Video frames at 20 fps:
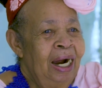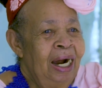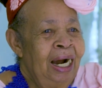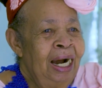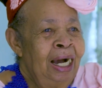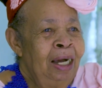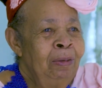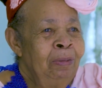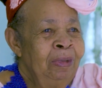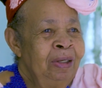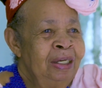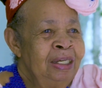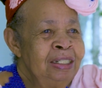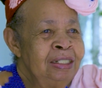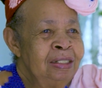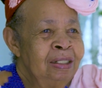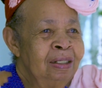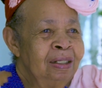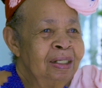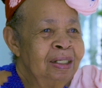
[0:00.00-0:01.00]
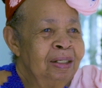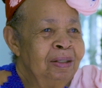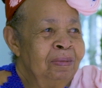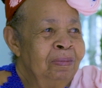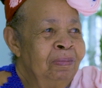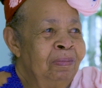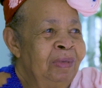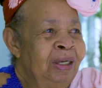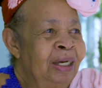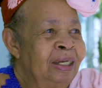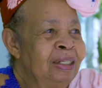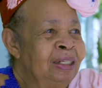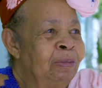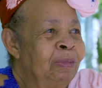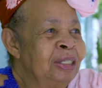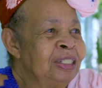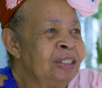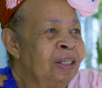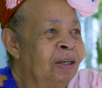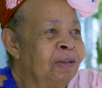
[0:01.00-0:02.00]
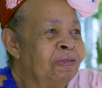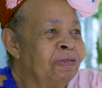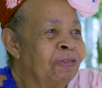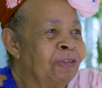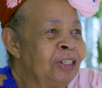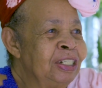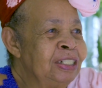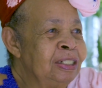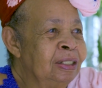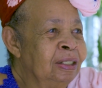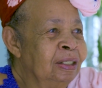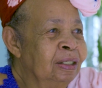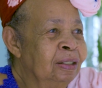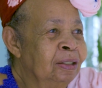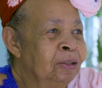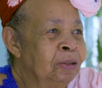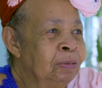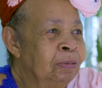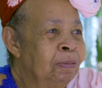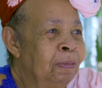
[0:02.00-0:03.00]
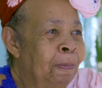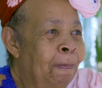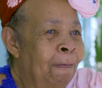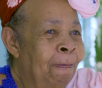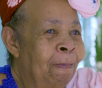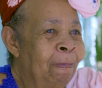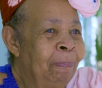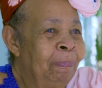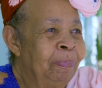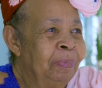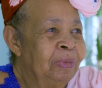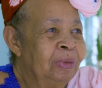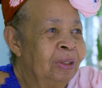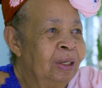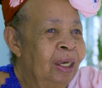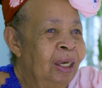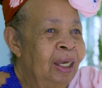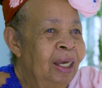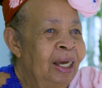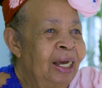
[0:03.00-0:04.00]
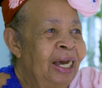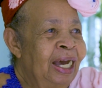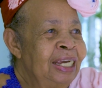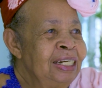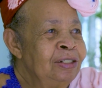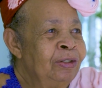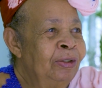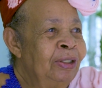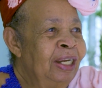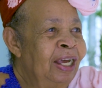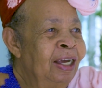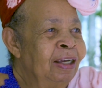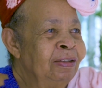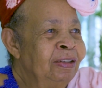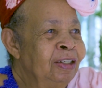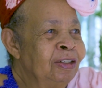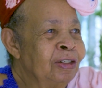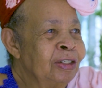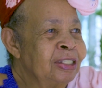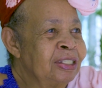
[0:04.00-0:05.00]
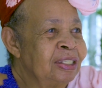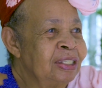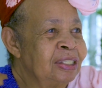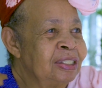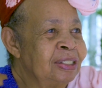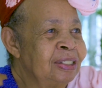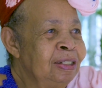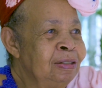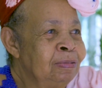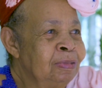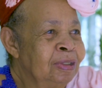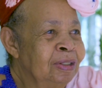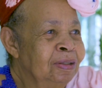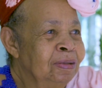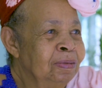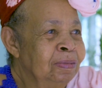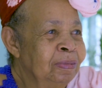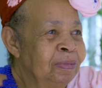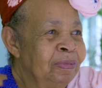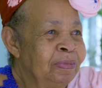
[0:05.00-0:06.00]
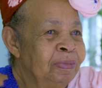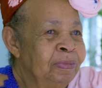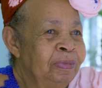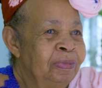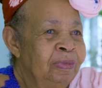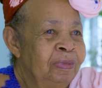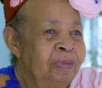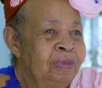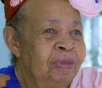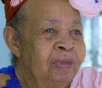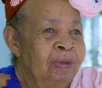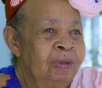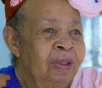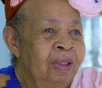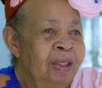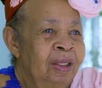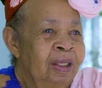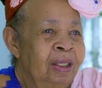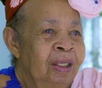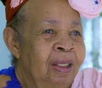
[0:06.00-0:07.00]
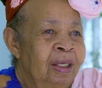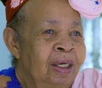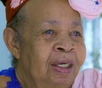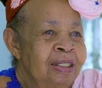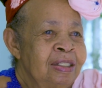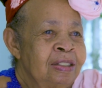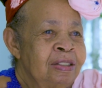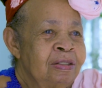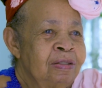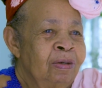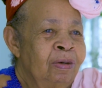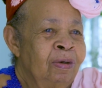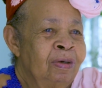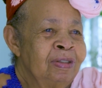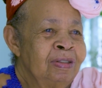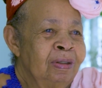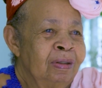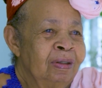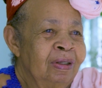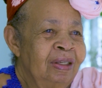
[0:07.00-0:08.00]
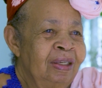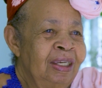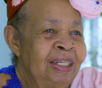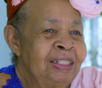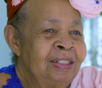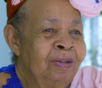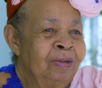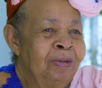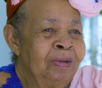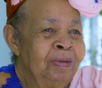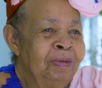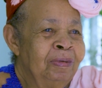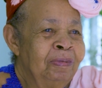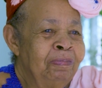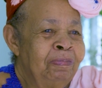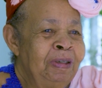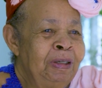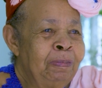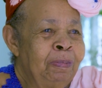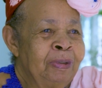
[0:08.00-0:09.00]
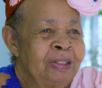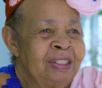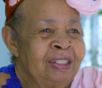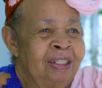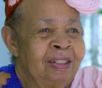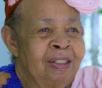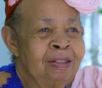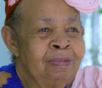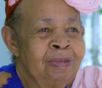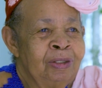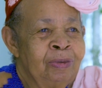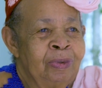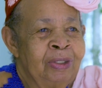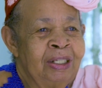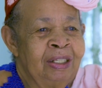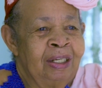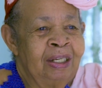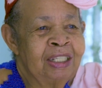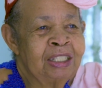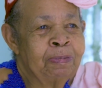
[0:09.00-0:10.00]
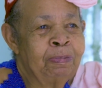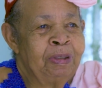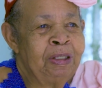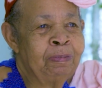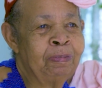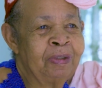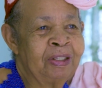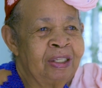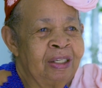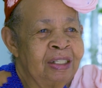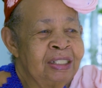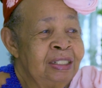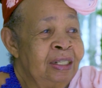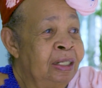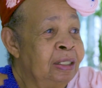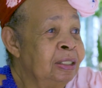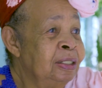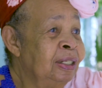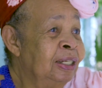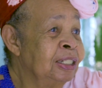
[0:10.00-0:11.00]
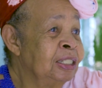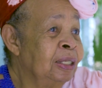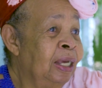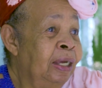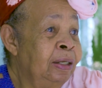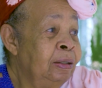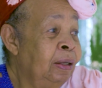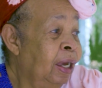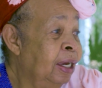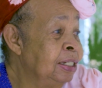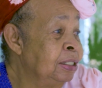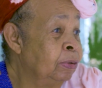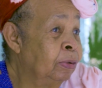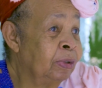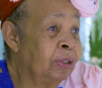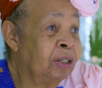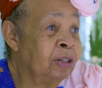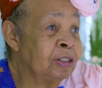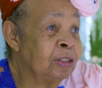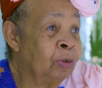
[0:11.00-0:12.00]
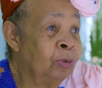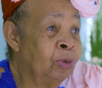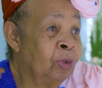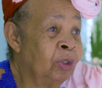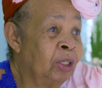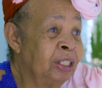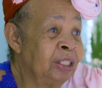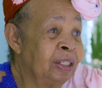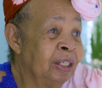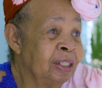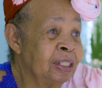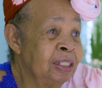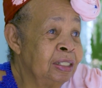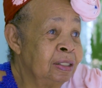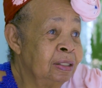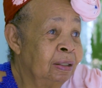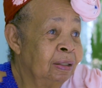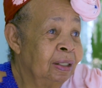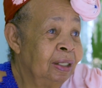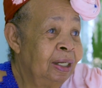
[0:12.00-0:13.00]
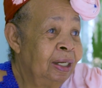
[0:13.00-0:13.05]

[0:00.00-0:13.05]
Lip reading: I mean, me and them is not friend. I don't like their system. So, you know, people say to me, well, next people take it. That is next. I don't care who won't take it.